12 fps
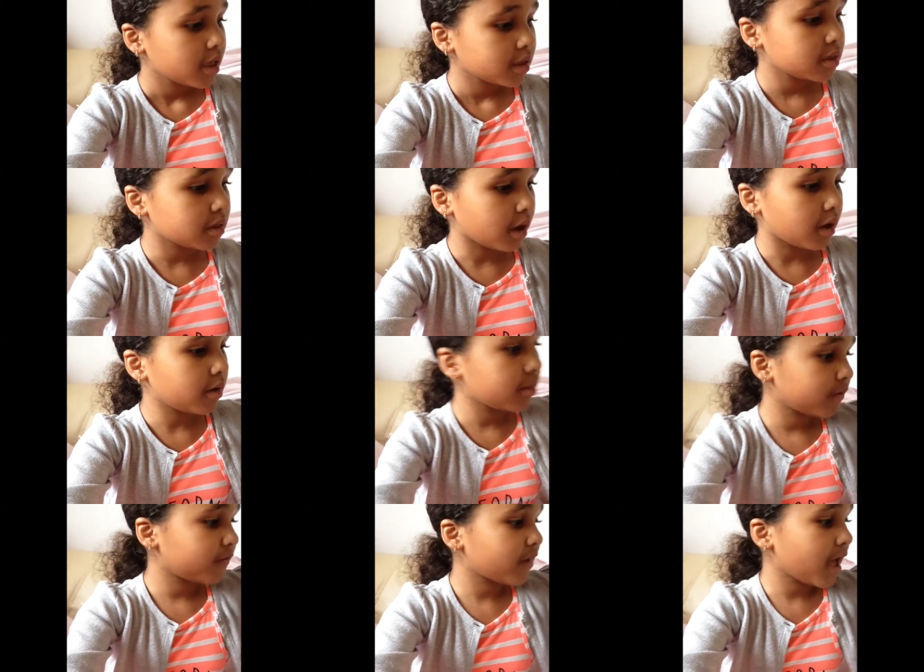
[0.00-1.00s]
So
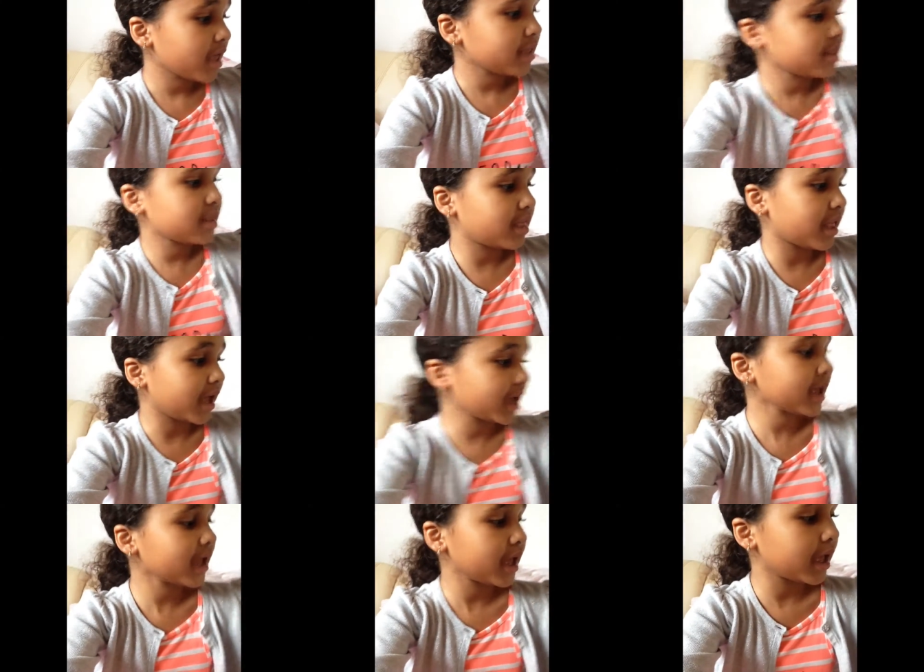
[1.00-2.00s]
the first thing
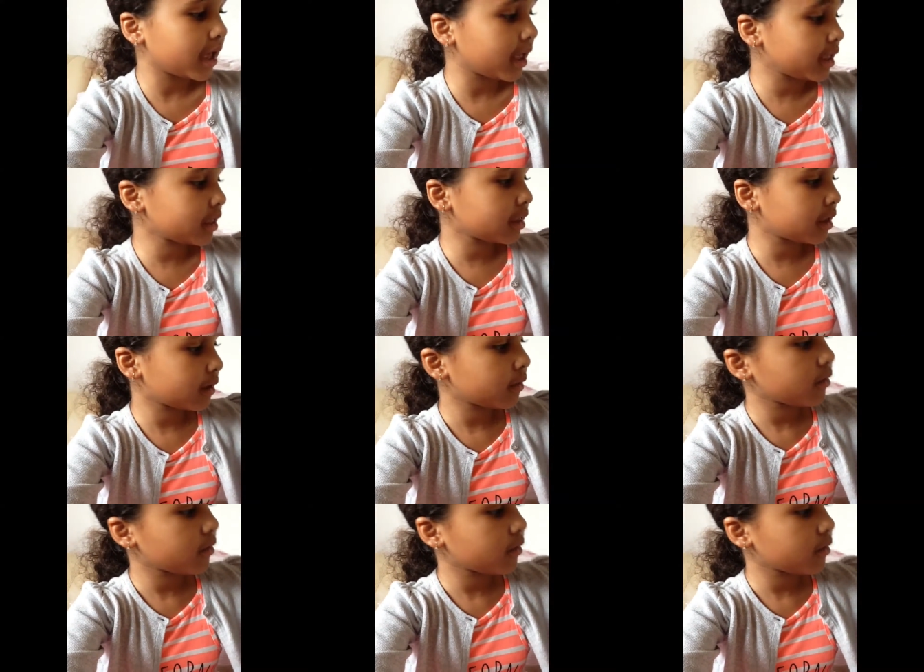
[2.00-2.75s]
is